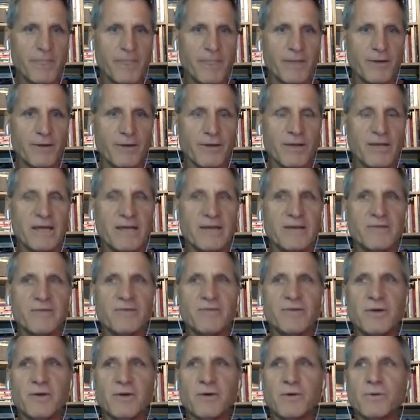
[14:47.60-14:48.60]
Okay,
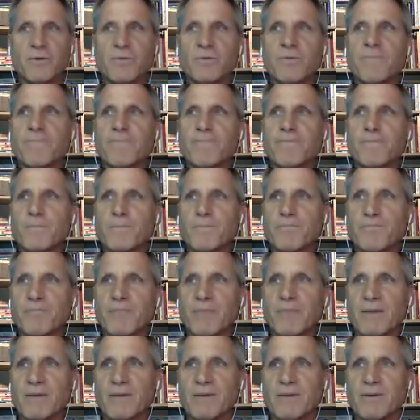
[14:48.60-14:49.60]
so
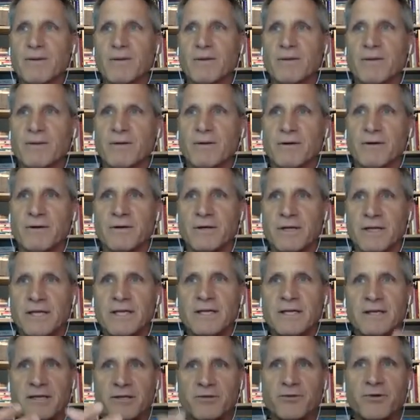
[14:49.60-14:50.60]

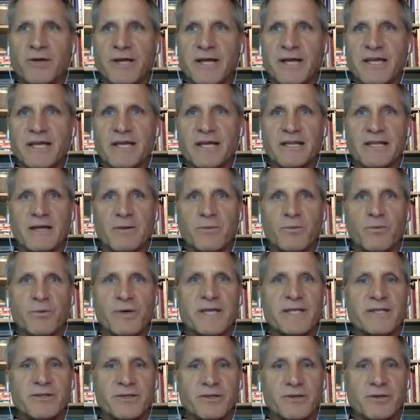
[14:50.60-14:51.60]
in the training that
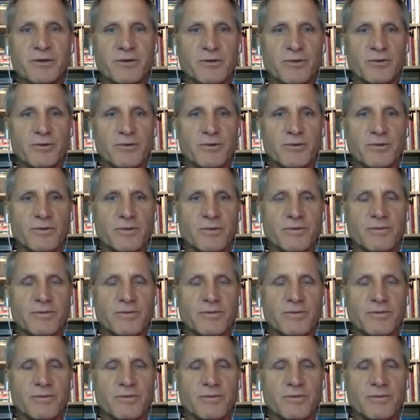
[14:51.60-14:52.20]
we do,